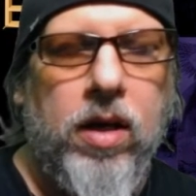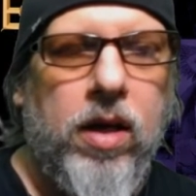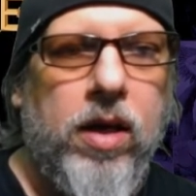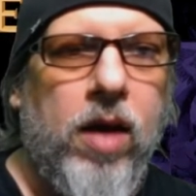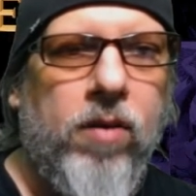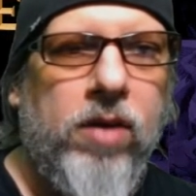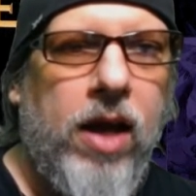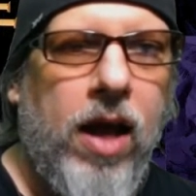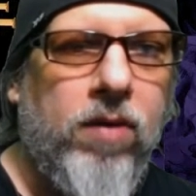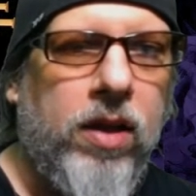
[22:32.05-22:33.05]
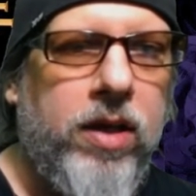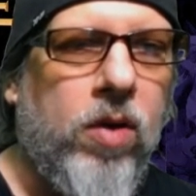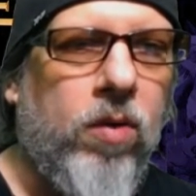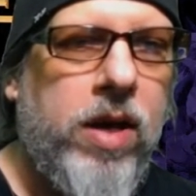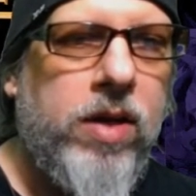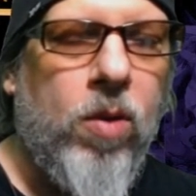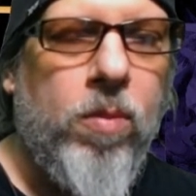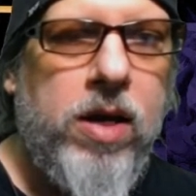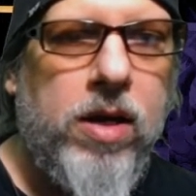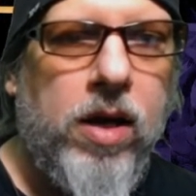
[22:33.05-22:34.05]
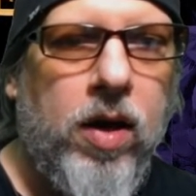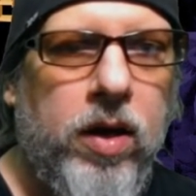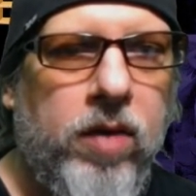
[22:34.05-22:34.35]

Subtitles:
and they already have a legal right domain there,